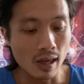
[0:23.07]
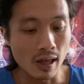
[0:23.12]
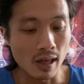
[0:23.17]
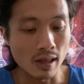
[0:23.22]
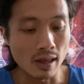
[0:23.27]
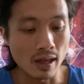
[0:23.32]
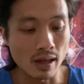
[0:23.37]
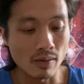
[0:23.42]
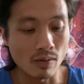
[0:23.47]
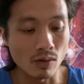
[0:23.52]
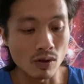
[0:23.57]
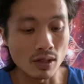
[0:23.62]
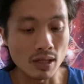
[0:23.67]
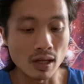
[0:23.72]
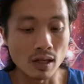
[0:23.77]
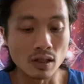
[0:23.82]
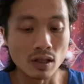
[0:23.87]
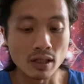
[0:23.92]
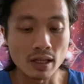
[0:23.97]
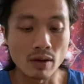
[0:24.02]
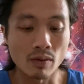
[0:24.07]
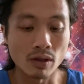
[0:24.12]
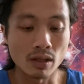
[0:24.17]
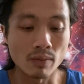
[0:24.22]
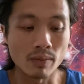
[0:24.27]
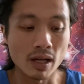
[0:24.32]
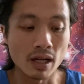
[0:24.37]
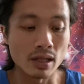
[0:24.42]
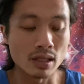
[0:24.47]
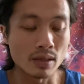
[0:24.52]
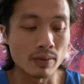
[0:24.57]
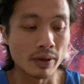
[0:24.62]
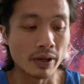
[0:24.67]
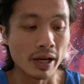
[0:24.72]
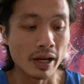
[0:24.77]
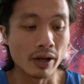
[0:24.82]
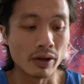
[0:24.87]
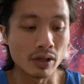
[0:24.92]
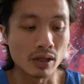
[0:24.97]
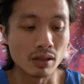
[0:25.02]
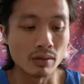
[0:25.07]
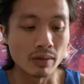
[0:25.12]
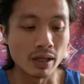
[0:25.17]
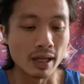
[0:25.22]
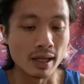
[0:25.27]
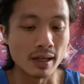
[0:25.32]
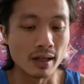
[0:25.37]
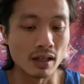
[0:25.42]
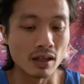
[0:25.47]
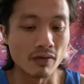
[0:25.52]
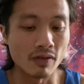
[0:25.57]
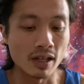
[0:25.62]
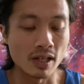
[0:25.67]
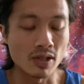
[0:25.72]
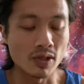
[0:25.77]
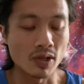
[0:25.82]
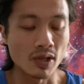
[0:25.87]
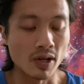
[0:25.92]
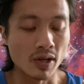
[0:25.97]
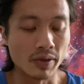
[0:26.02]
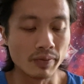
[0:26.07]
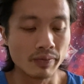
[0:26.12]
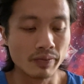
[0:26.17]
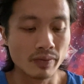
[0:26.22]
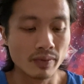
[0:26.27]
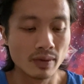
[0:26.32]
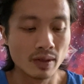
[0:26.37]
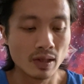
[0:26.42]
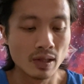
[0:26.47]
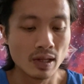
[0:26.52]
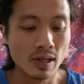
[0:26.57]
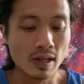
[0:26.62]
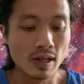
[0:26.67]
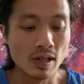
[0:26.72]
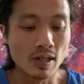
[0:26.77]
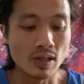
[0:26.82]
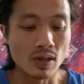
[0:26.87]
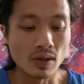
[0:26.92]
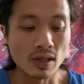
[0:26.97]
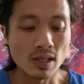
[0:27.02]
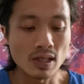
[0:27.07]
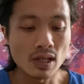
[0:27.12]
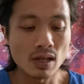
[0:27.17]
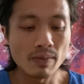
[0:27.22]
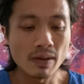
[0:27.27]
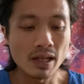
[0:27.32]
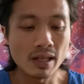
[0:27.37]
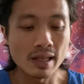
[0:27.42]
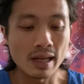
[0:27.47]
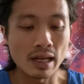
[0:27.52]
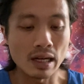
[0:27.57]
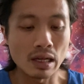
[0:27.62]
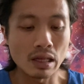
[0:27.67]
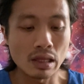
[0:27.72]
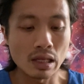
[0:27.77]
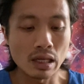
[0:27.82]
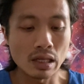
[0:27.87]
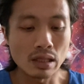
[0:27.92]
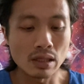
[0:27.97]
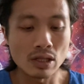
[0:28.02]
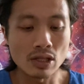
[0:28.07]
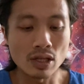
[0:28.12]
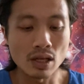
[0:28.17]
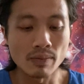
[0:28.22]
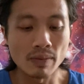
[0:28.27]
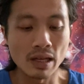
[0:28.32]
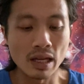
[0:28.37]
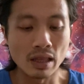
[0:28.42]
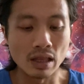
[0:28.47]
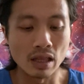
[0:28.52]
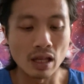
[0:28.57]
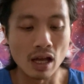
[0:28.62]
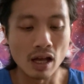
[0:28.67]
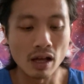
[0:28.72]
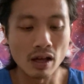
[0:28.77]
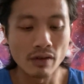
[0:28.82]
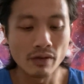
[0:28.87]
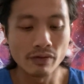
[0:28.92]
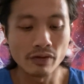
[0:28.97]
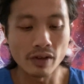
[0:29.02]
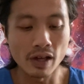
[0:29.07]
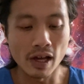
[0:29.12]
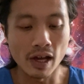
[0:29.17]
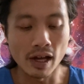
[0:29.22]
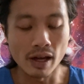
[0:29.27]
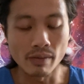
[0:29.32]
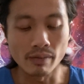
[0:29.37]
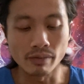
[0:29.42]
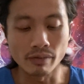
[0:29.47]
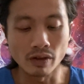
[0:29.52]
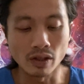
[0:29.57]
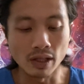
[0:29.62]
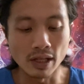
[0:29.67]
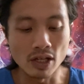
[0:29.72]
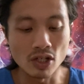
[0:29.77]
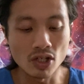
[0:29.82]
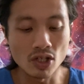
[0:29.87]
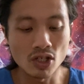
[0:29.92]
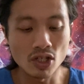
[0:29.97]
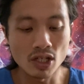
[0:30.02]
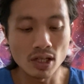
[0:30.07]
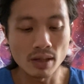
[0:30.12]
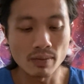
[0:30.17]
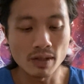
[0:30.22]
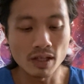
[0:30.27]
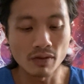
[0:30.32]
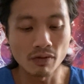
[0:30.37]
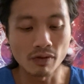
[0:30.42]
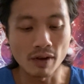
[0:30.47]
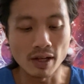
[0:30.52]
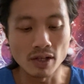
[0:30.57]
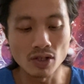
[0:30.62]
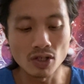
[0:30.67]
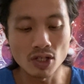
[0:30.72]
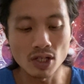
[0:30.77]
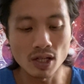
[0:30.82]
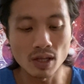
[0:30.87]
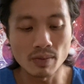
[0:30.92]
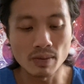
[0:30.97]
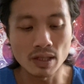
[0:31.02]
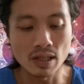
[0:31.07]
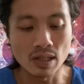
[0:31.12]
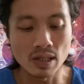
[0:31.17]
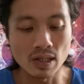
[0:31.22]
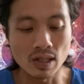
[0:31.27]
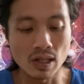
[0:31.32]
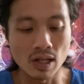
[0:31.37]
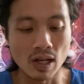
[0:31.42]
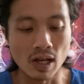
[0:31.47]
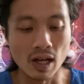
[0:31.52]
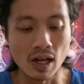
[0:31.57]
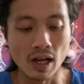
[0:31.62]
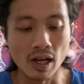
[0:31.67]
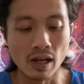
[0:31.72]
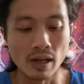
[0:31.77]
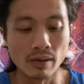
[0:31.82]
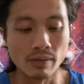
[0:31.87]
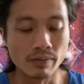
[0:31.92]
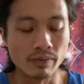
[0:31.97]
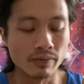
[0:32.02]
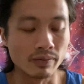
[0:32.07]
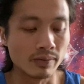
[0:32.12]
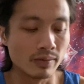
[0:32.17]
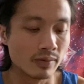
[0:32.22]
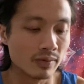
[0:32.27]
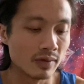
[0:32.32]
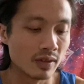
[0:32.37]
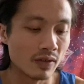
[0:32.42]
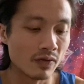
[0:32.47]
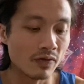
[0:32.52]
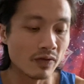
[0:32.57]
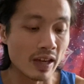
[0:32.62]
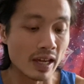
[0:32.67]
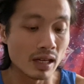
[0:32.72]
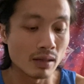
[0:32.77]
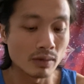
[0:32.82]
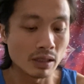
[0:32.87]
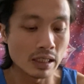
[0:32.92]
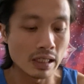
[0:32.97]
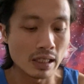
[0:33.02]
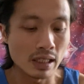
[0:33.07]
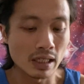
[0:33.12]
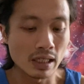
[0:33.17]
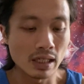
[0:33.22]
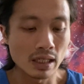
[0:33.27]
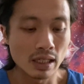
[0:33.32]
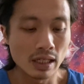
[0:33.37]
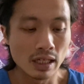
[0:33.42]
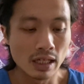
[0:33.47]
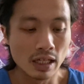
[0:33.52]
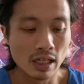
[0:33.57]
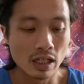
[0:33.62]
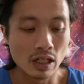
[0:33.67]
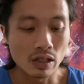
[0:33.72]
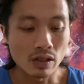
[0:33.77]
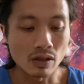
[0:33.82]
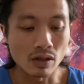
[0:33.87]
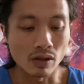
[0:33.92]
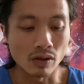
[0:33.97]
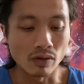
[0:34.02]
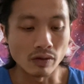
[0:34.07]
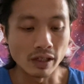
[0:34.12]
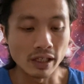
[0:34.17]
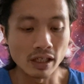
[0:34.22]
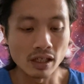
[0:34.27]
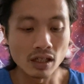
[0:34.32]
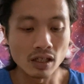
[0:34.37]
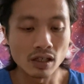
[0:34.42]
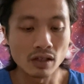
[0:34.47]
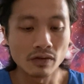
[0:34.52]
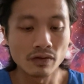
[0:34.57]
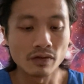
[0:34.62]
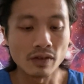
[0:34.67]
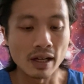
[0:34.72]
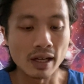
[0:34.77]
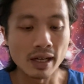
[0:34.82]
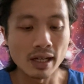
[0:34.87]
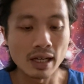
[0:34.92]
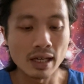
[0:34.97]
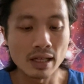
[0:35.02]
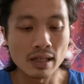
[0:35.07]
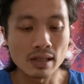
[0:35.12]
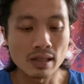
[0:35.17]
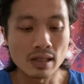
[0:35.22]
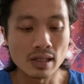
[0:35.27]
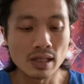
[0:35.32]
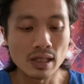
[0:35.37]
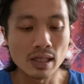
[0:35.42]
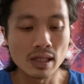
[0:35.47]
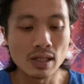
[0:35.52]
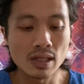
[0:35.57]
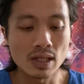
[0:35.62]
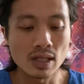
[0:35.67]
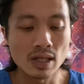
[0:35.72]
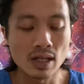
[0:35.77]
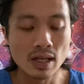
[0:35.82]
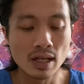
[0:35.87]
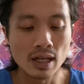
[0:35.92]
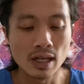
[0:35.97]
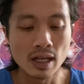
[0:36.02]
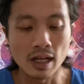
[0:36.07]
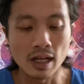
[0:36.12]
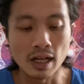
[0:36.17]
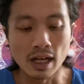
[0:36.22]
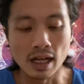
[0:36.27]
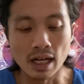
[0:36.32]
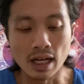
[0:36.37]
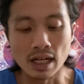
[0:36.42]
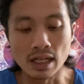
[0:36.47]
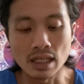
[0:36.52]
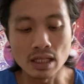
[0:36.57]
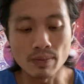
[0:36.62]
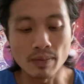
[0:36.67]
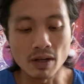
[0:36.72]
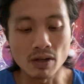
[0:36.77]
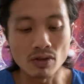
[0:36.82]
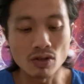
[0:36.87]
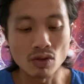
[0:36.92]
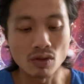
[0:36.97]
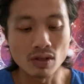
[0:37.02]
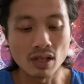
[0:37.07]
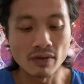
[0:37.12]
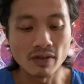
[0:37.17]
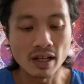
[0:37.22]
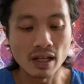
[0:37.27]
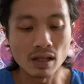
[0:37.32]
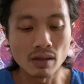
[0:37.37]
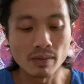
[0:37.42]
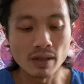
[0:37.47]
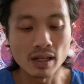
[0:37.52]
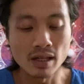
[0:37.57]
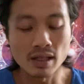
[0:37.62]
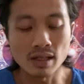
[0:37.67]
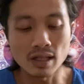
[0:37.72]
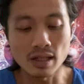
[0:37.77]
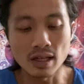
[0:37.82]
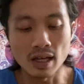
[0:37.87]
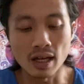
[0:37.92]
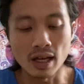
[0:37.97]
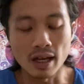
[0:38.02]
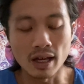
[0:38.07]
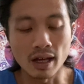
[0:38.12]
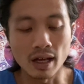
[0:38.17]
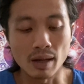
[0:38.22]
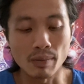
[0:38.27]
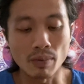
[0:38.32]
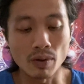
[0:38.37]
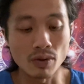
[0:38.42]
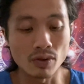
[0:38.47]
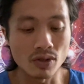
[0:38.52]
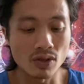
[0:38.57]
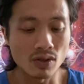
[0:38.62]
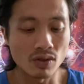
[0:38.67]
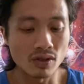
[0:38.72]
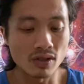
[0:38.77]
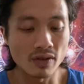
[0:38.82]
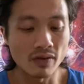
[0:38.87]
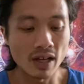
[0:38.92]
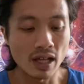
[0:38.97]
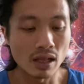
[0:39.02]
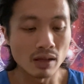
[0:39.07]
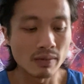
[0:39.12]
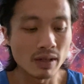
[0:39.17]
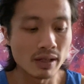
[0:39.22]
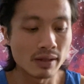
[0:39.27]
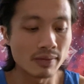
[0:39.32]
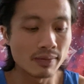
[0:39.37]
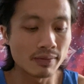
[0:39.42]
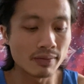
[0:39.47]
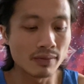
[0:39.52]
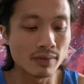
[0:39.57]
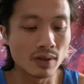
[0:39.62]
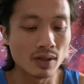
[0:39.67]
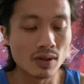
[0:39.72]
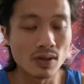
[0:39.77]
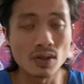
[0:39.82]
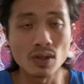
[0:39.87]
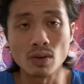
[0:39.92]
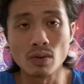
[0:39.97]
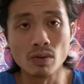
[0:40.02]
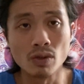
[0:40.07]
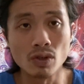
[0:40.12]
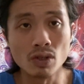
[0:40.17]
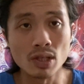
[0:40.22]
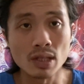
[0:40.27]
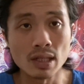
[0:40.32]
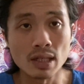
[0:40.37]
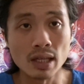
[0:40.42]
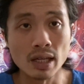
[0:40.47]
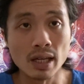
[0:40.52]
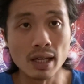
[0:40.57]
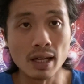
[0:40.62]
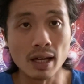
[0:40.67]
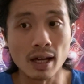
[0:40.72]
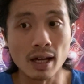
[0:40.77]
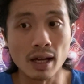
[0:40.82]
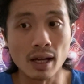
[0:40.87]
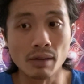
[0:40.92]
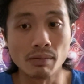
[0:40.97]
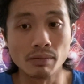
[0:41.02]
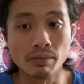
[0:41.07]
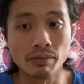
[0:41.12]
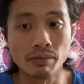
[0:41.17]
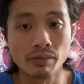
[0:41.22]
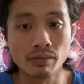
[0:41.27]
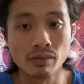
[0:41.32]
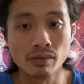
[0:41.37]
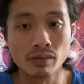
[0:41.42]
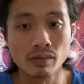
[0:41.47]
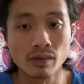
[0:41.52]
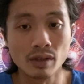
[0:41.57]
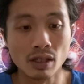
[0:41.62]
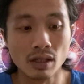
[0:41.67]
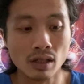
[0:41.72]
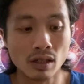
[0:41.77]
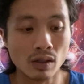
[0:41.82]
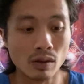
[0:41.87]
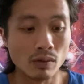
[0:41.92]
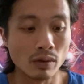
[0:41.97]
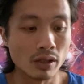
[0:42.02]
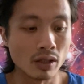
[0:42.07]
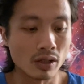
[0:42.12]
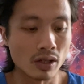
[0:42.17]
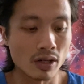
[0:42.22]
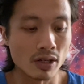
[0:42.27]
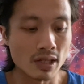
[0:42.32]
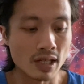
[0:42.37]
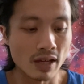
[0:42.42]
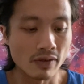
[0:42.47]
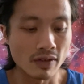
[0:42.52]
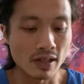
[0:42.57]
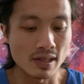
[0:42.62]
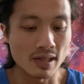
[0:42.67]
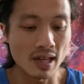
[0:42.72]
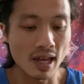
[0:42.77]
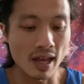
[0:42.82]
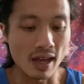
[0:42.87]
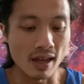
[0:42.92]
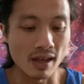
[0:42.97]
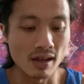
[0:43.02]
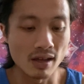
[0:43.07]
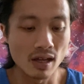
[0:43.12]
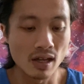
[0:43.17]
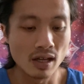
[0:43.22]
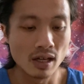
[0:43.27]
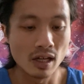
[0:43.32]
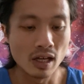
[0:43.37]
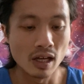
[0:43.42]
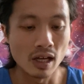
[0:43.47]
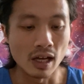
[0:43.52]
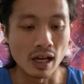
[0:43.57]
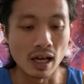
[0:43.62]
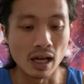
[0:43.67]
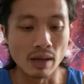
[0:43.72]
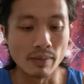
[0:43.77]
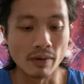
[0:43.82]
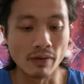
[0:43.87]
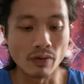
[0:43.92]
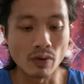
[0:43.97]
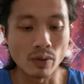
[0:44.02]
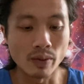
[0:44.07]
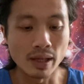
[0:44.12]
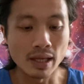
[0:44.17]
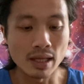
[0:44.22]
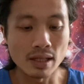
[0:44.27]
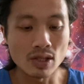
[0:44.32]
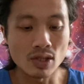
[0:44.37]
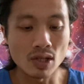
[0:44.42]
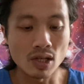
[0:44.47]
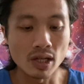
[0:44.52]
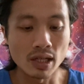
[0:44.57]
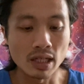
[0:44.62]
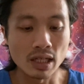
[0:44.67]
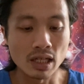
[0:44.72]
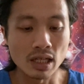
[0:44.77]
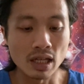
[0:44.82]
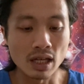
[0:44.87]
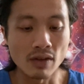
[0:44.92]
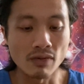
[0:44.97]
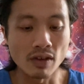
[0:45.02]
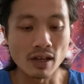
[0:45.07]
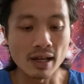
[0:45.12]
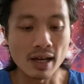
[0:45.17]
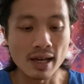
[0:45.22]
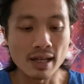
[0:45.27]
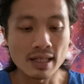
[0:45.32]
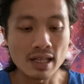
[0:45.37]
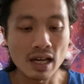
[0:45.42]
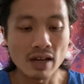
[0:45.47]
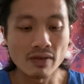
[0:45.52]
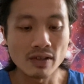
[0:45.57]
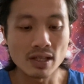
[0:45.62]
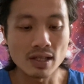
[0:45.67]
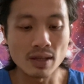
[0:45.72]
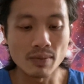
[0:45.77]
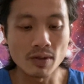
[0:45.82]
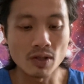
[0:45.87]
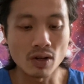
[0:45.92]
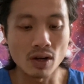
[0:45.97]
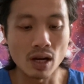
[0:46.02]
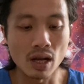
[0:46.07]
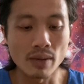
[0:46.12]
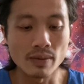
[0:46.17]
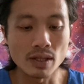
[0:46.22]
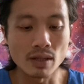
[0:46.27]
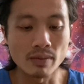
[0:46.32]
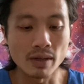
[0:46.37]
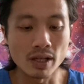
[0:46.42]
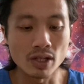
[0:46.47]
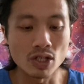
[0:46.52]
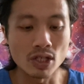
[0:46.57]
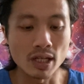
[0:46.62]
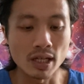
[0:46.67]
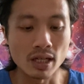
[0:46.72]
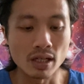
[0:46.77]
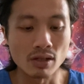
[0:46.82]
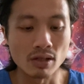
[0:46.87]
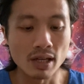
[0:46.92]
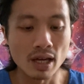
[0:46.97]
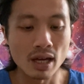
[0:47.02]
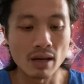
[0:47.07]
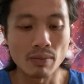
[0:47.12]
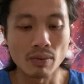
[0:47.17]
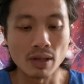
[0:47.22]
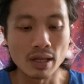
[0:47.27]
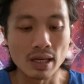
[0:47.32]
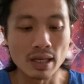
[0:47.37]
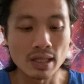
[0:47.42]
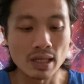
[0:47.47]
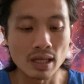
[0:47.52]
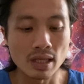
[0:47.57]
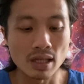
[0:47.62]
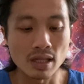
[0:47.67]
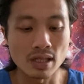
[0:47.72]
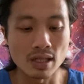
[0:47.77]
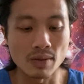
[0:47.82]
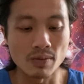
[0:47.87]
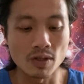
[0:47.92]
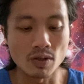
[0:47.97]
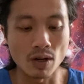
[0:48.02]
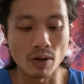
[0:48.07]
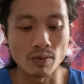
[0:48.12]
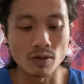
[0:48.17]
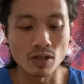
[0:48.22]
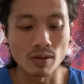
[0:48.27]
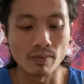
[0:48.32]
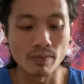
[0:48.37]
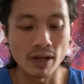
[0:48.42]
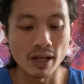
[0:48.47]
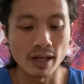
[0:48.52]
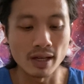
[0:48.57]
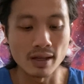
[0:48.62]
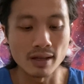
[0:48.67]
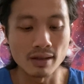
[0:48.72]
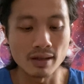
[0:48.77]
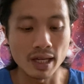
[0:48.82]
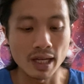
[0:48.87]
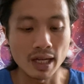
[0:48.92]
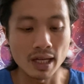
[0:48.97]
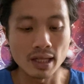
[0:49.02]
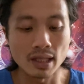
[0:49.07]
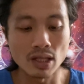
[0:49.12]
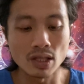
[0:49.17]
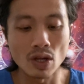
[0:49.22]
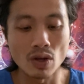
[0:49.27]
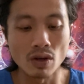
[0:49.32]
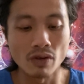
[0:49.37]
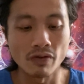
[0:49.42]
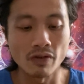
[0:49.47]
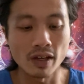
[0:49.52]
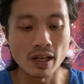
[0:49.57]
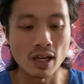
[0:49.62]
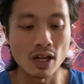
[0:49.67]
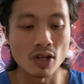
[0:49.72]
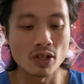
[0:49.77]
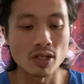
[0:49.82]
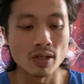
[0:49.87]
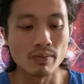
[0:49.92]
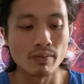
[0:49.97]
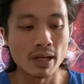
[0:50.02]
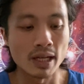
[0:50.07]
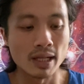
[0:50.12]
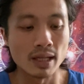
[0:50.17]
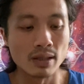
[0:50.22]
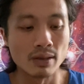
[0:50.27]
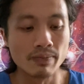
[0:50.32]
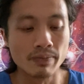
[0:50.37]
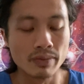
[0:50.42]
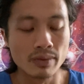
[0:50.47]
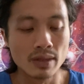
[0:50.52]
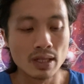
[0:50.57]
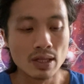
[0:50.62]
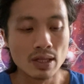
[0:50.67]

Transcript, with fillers: and then we'll take a look at what the possible outcome and advice are. So this could be in anything. This could be in love, um, relationships, friendships, um, family, career, finances, uh, spiritual development, uh, personal development. So we'll just see um, what the cards have to say. Uh, before we get started, if you guys haven't subscribed to my channel yet, please hit the subscription button and the notification bell